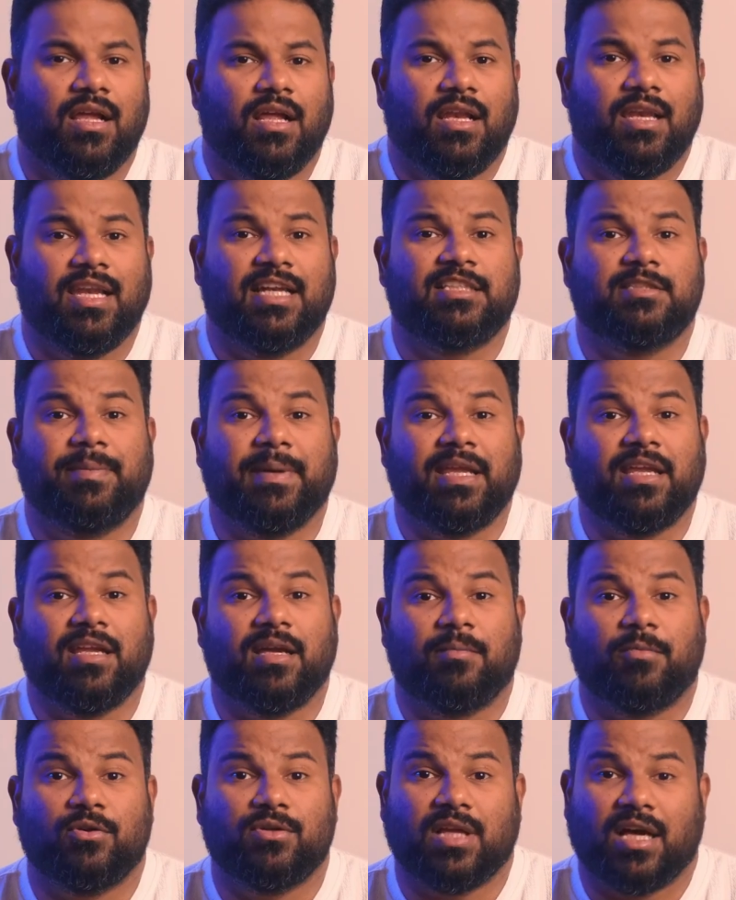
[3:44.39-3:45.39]
let's speaking
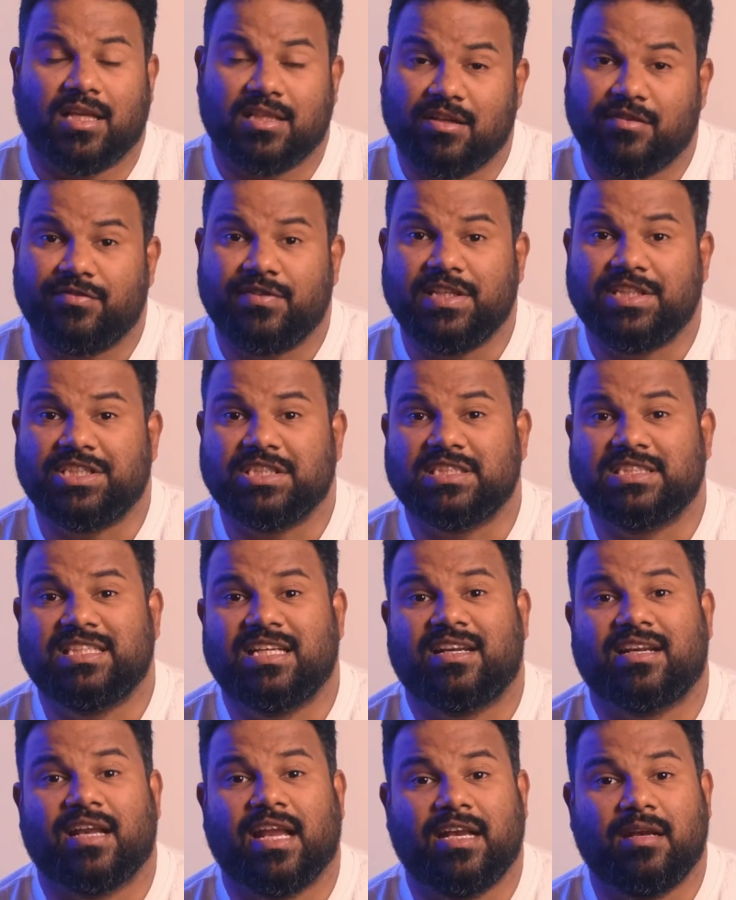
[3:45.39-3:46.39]
about the other features.
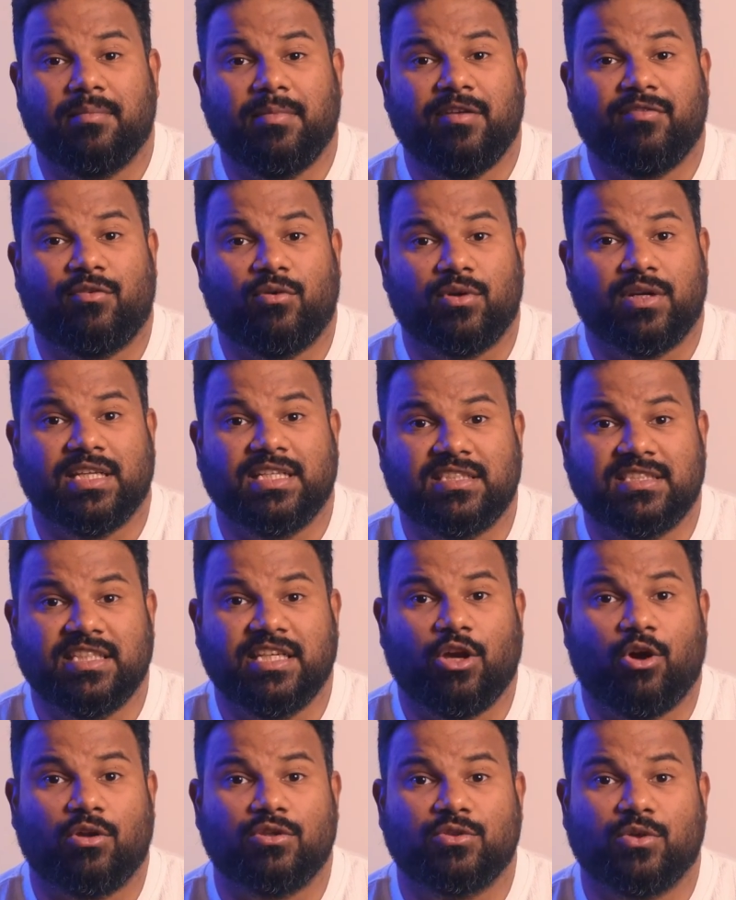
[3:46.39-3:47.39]
The Redmi
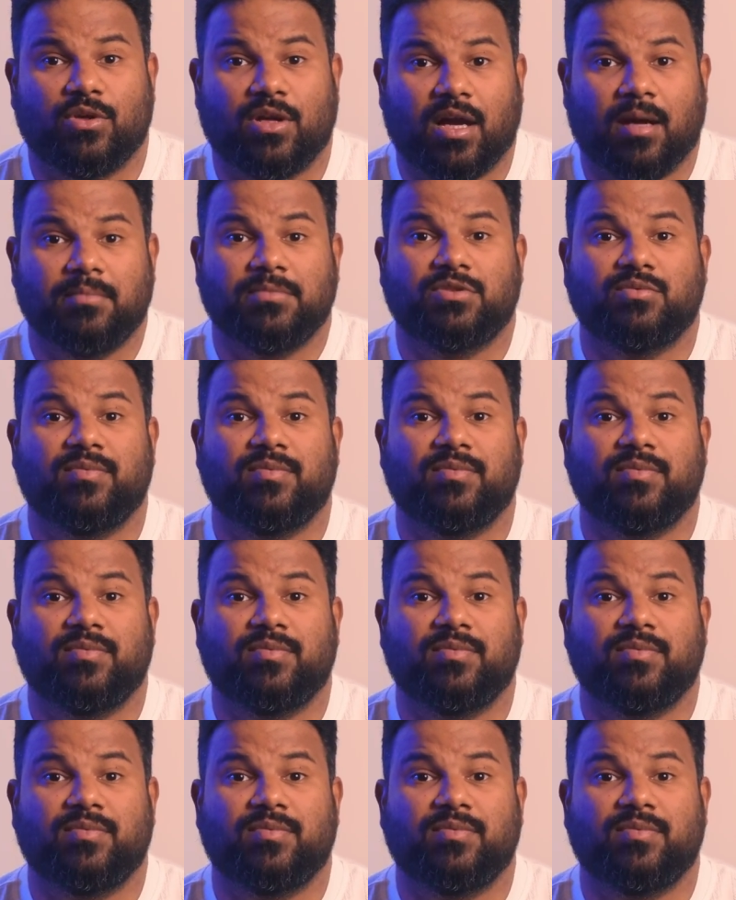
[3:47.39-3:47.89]
14C also comes